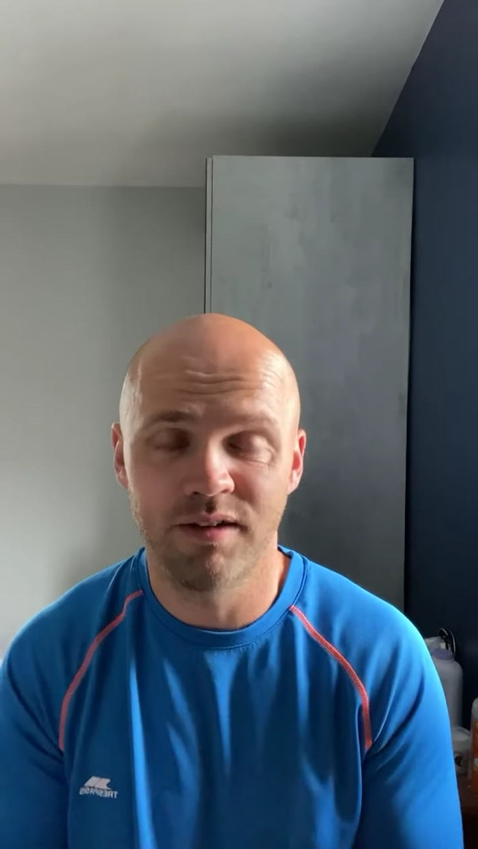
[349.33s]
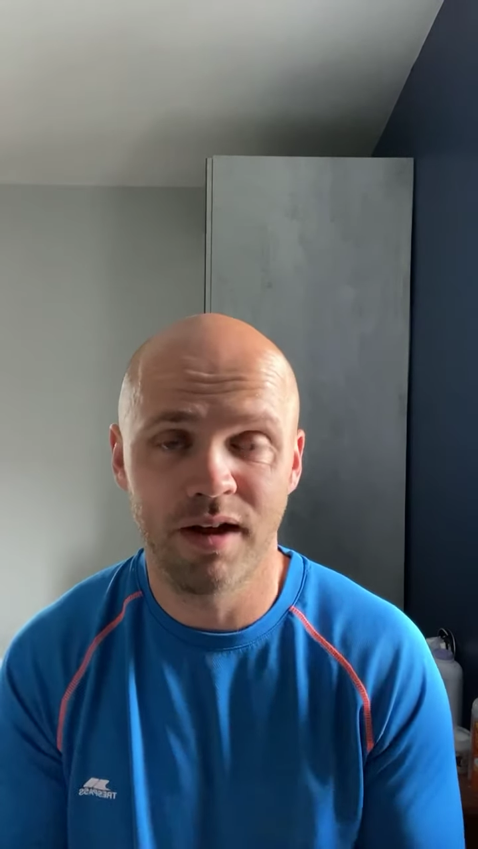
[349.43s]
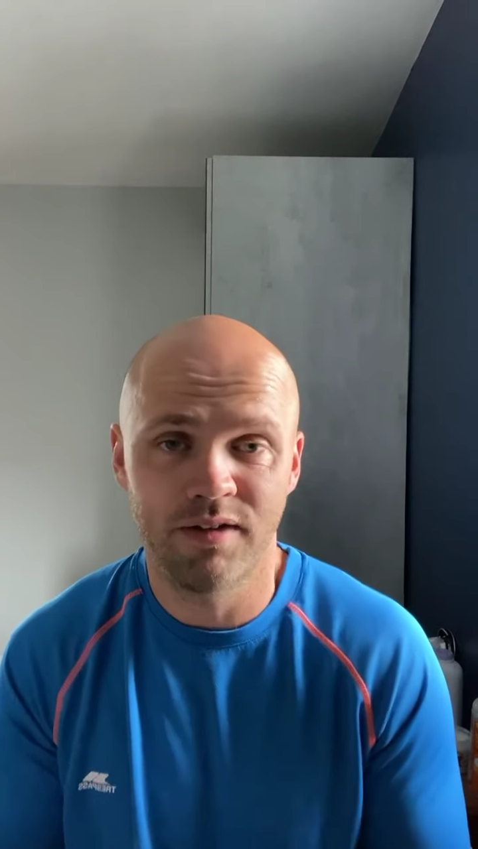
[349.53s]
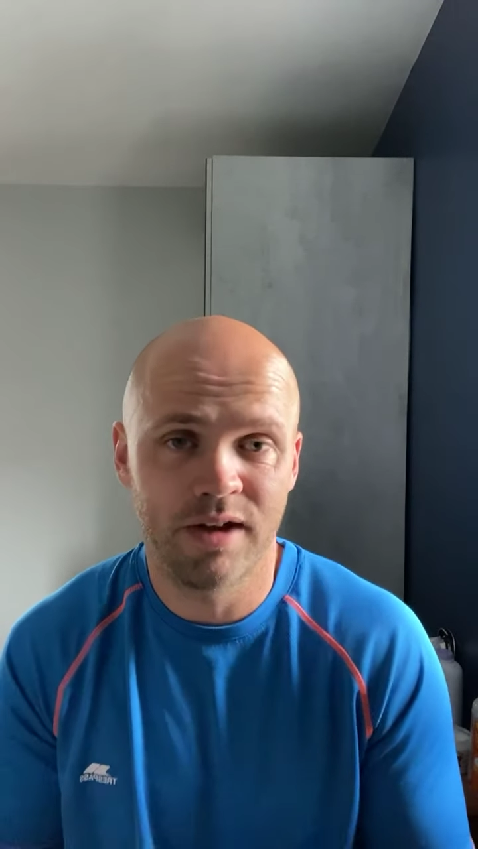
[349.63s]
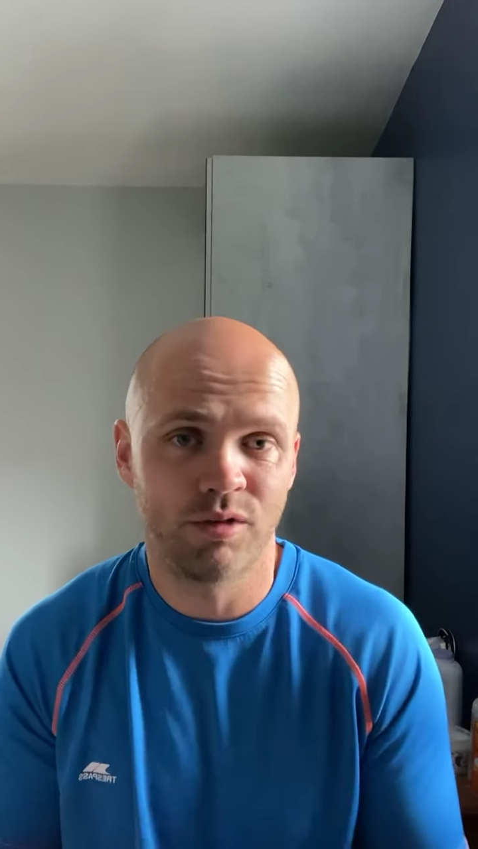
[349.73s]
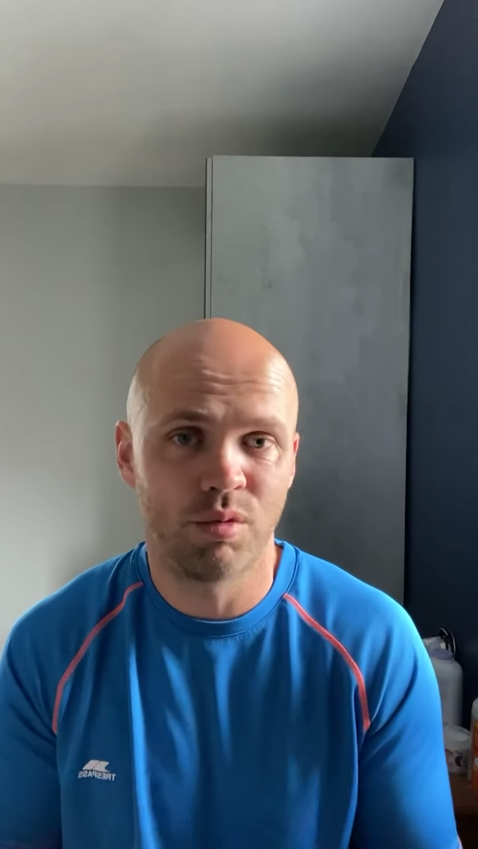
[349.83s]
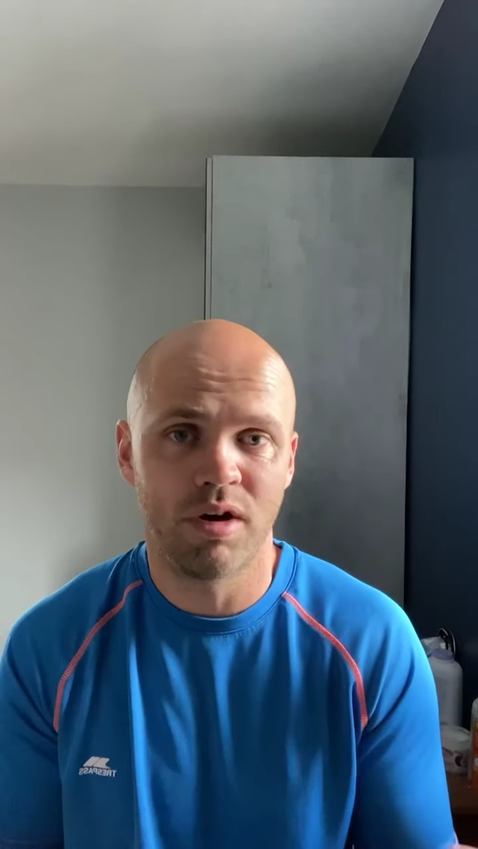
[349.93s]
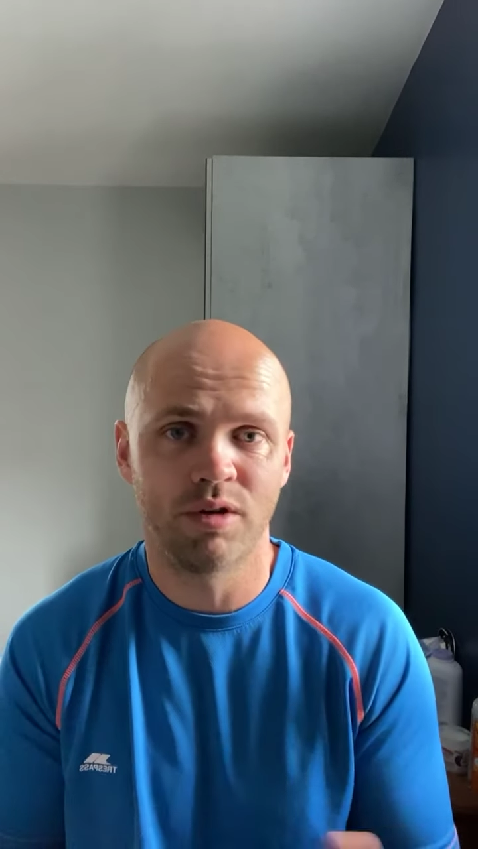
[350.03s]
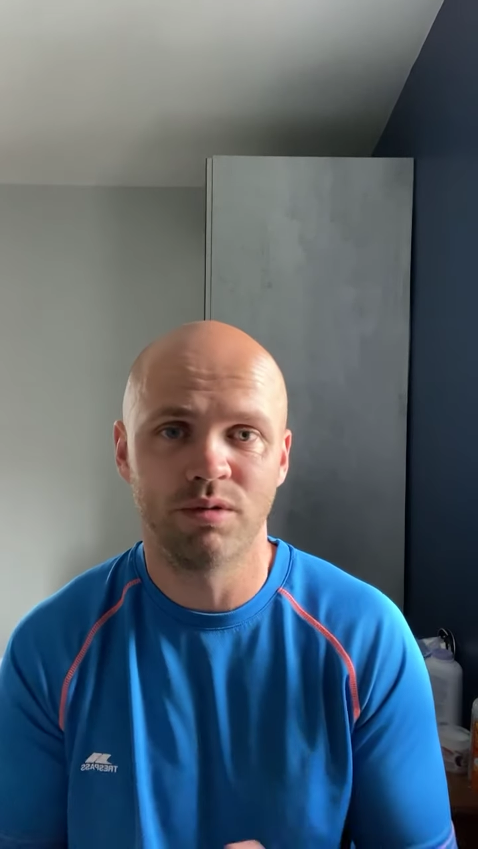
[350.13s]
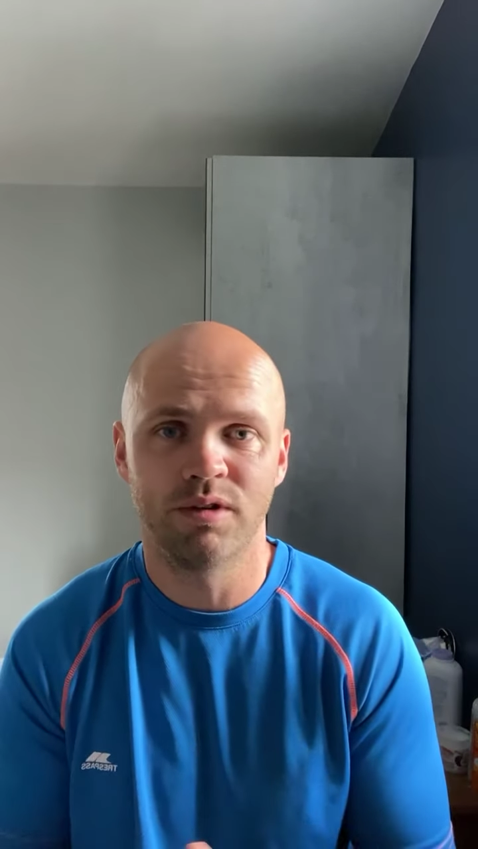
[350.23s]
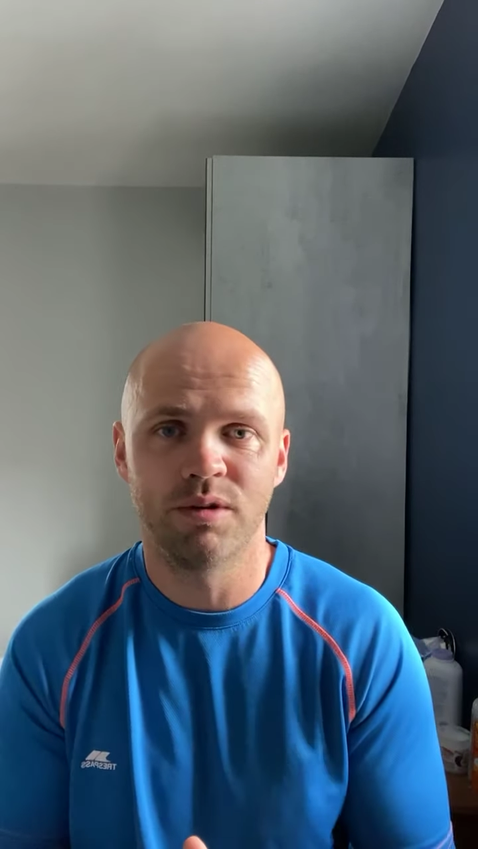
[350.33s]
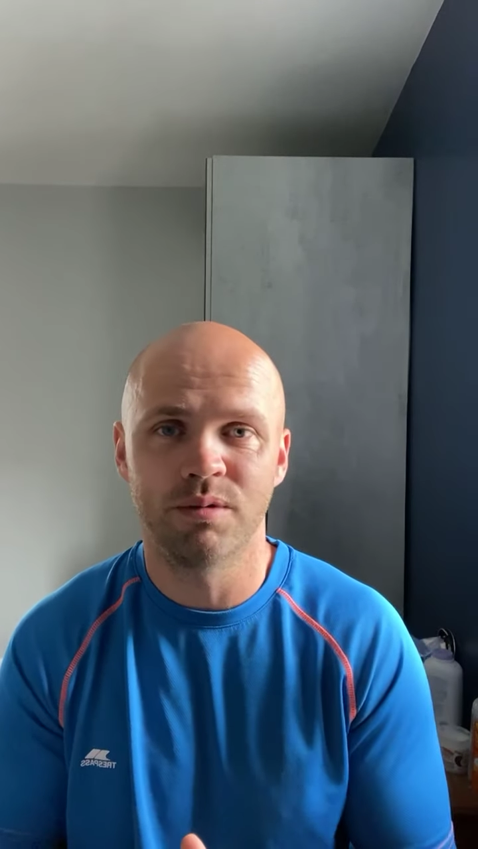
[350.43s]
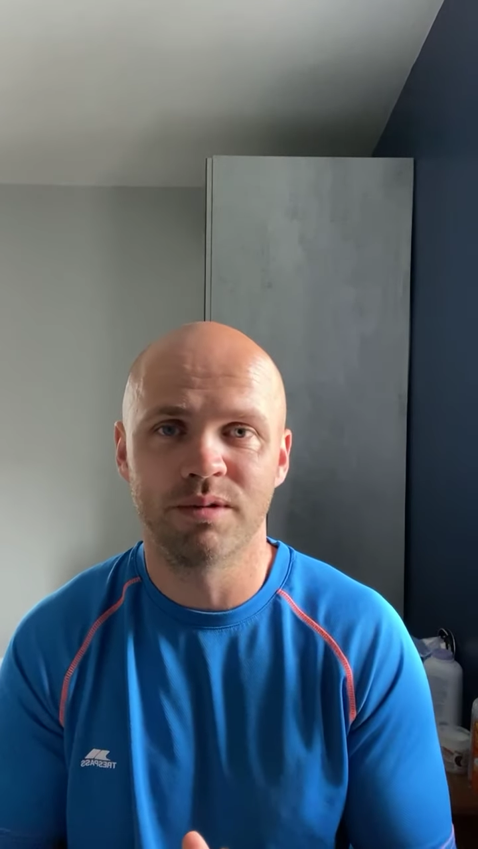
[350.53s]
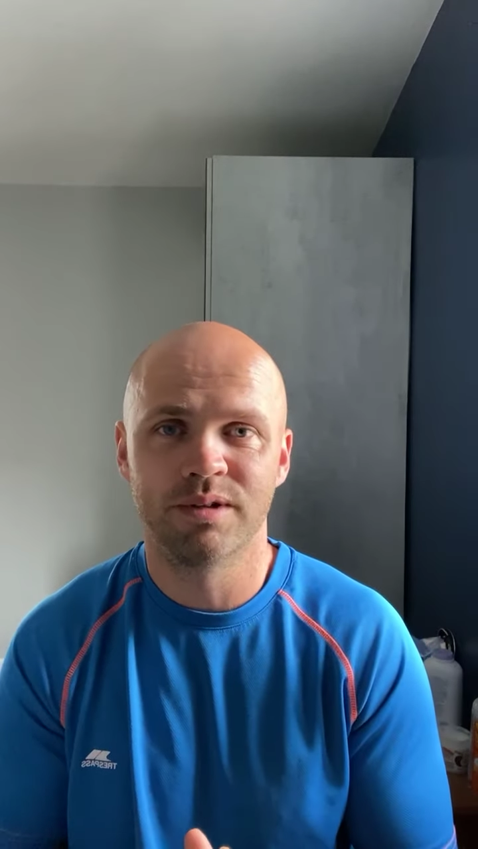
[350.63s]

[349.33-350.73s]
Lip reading: That's what I used to do.